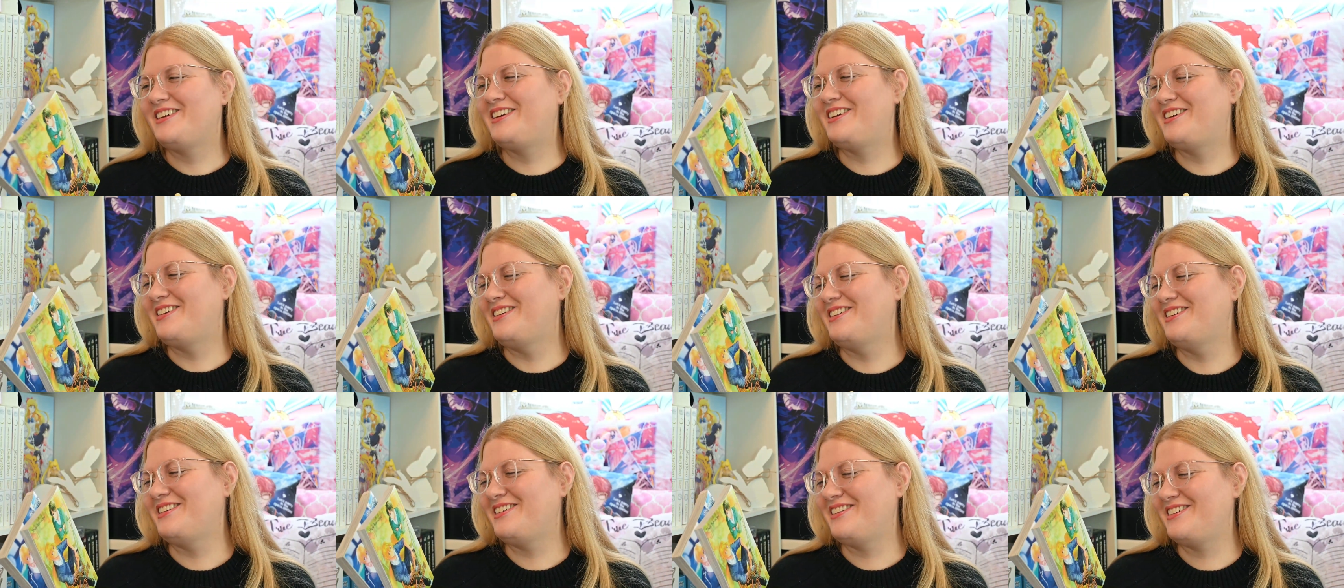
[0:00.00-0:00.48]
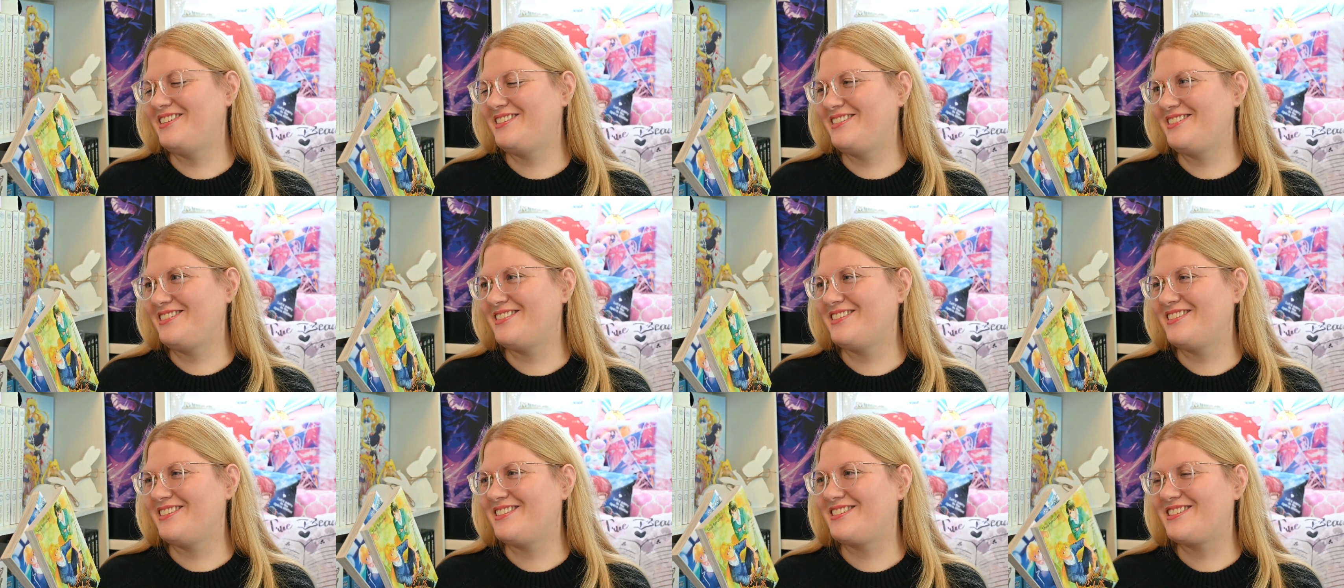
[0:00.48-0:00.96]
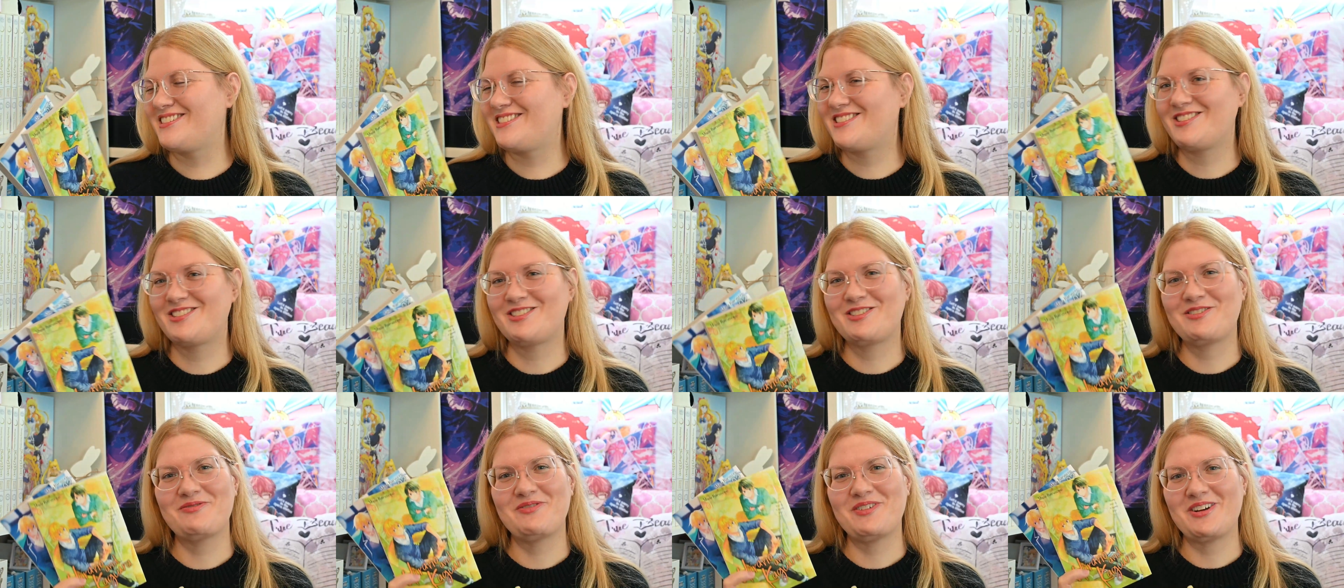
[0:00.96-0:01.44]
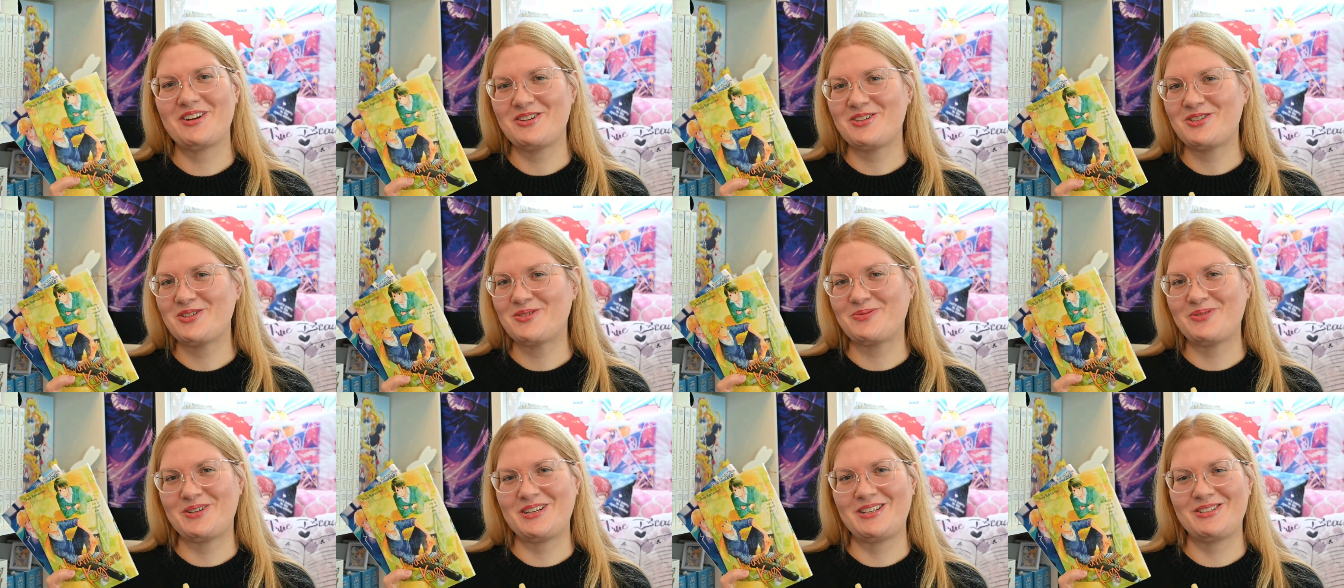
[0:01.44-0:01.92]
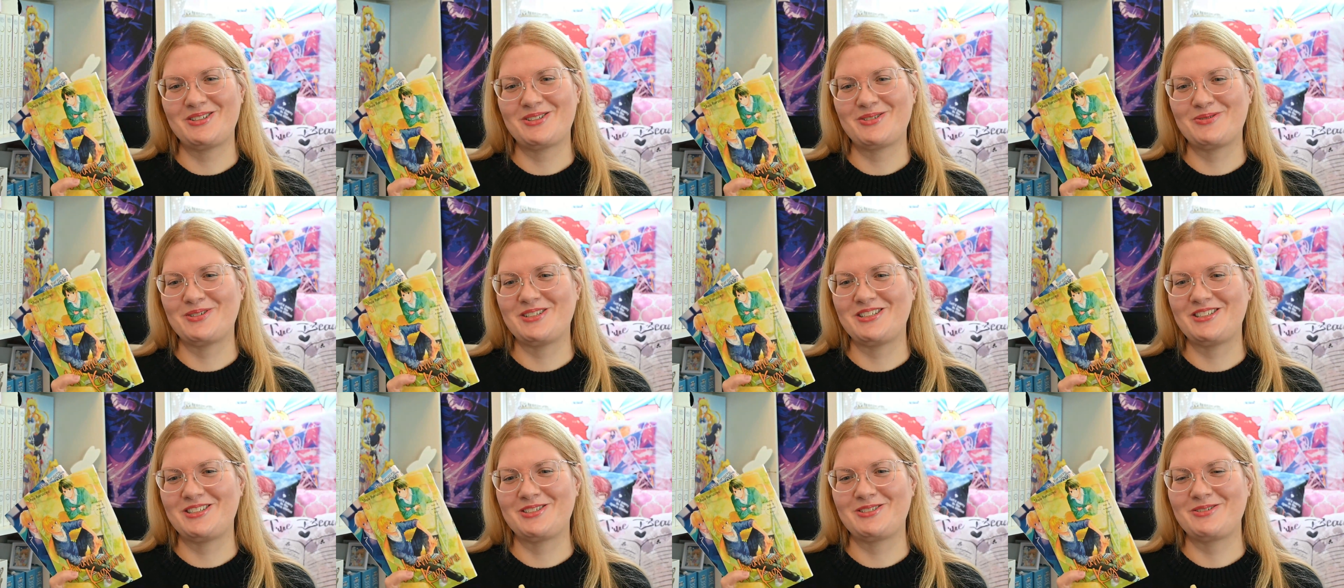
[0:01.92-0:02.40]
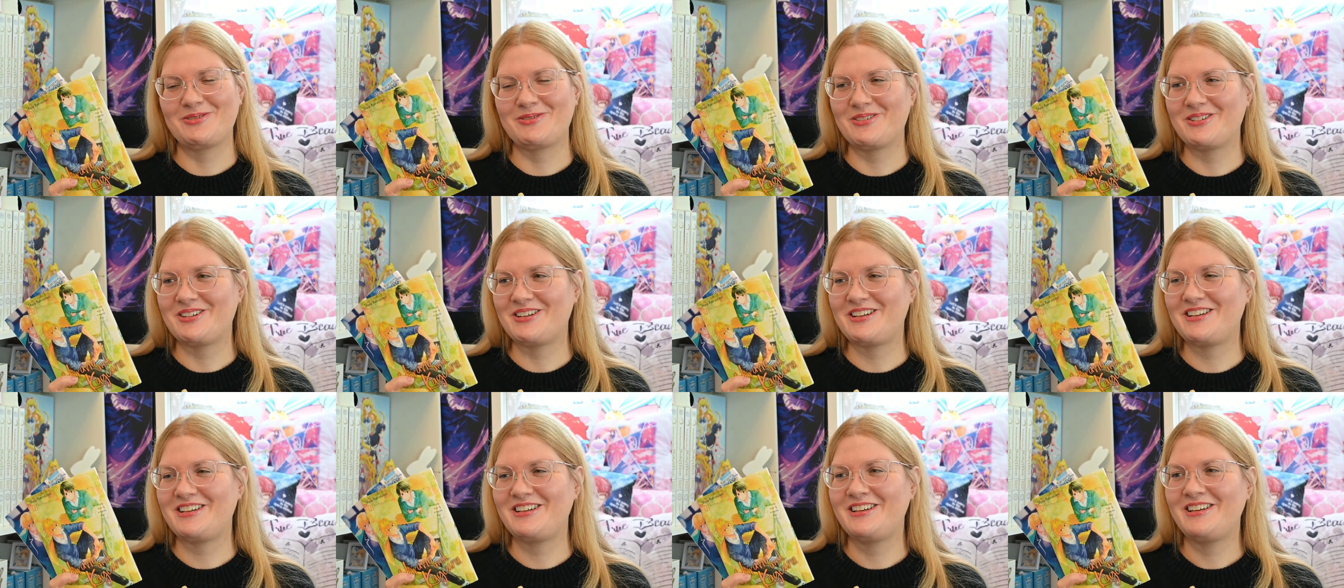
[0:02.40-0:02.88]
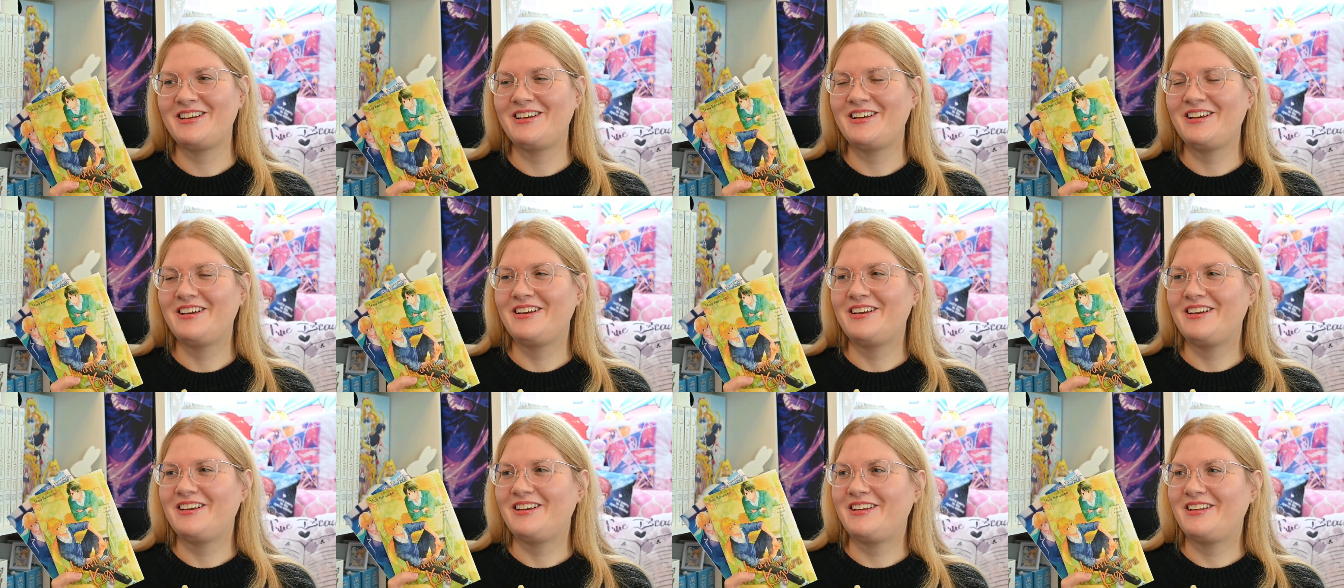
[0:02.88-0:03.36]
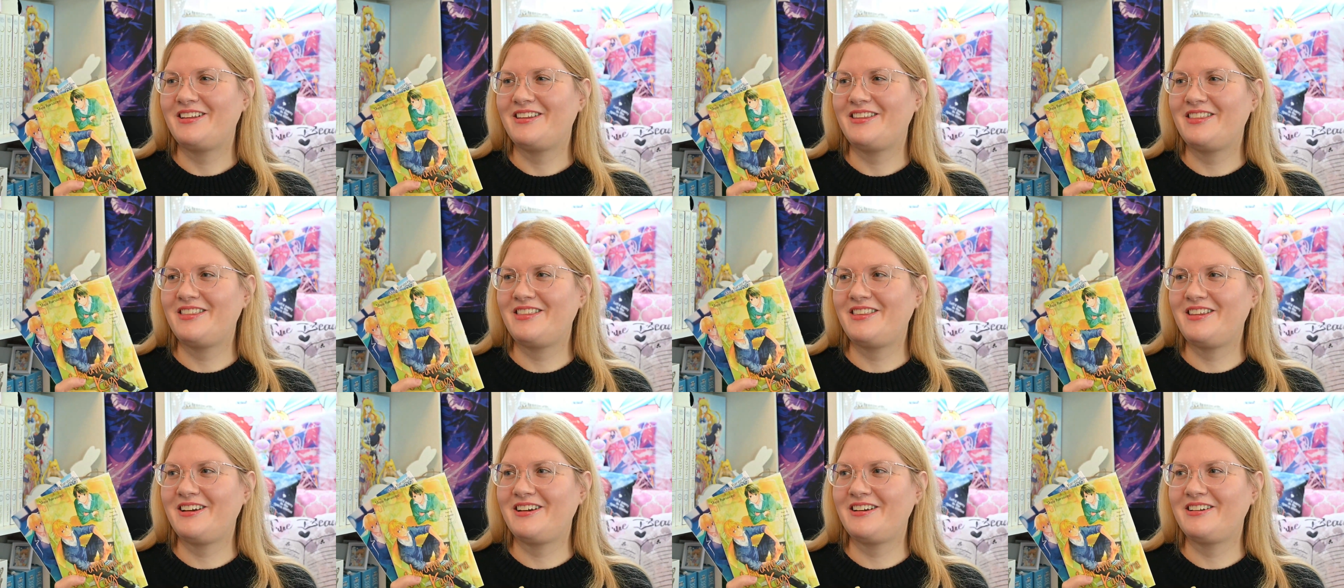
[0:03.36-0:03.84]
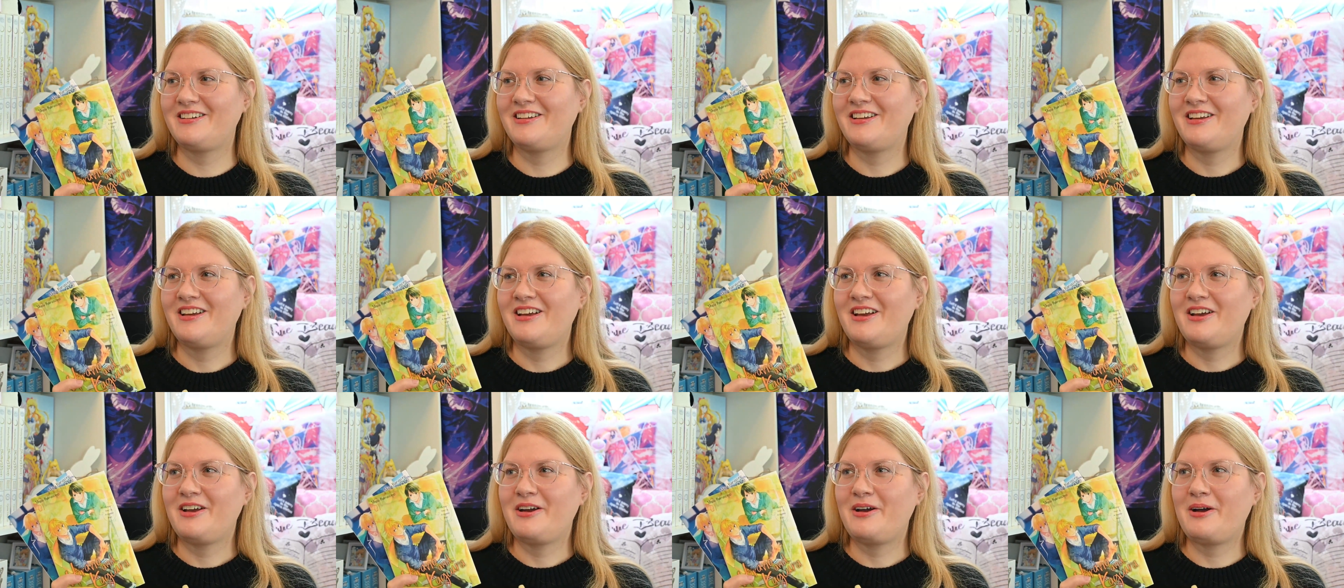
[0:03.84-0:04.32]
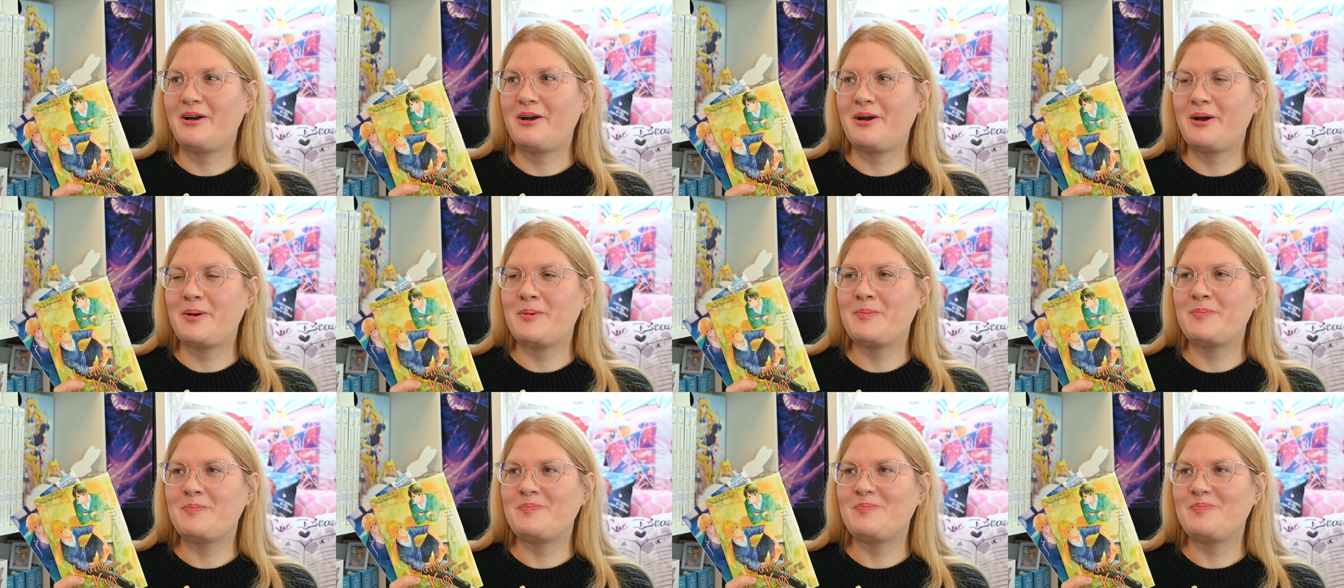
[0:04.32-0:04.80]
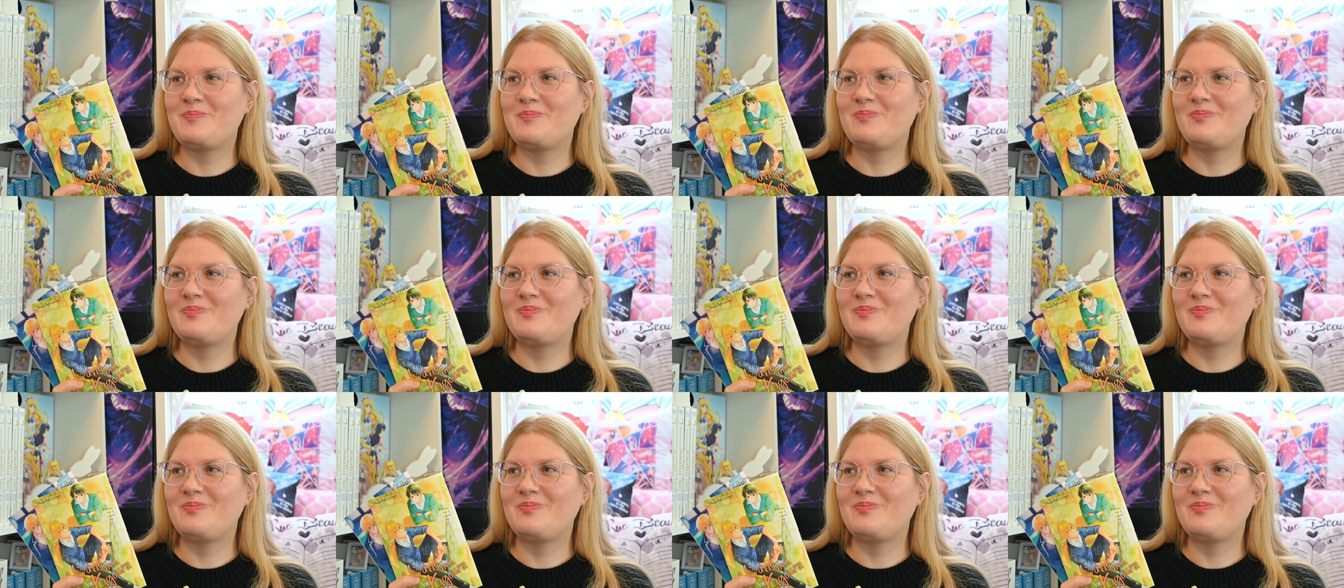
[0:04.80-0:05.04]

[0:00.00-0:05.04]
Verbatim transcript: it's just a very sweet, sweet story that um,